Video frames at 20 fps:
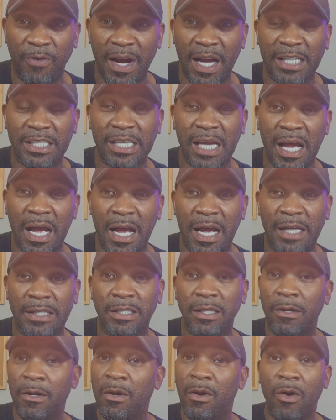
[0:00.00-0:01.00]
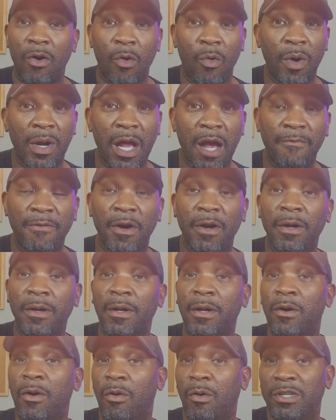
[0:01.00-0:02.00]
franchise or
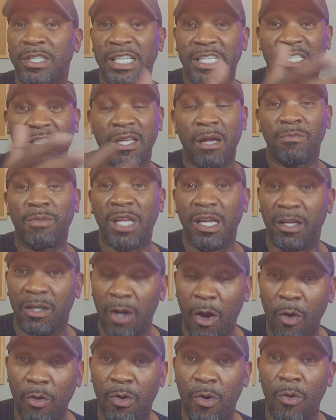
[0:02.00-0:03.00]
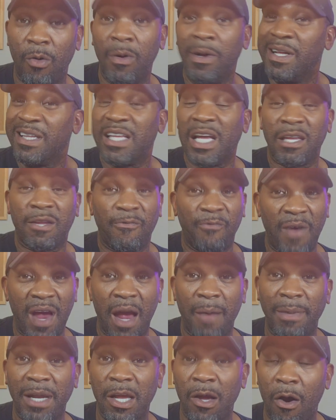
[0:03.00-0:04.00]
whatever, or just something local that's
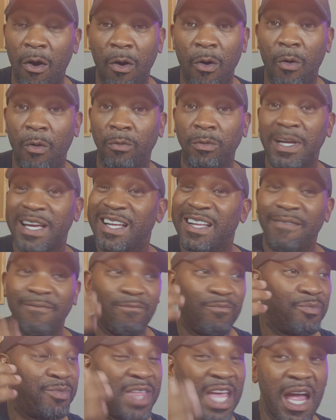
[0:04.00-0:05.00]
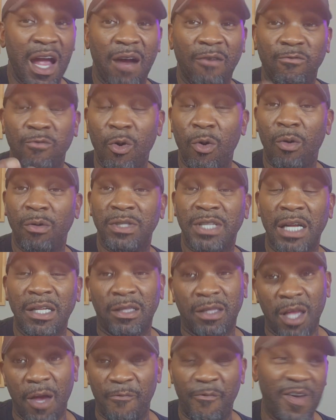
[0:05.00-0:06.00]
family owned. Their rules
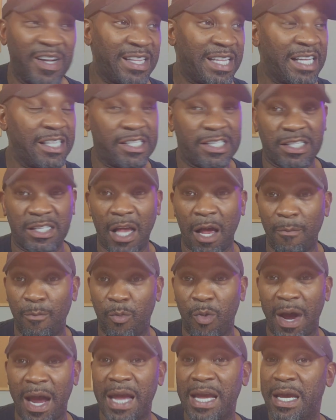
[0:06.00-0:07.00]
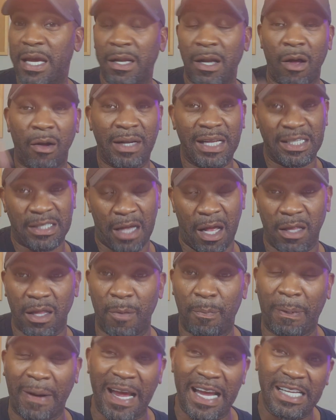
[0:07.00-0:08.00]
are different than Subway and all these
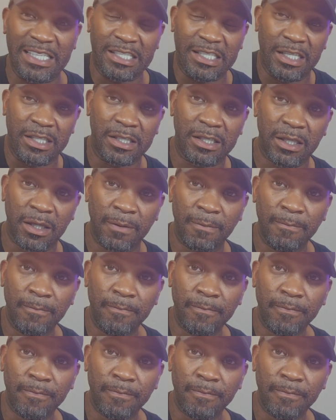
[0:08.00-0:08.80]
other places.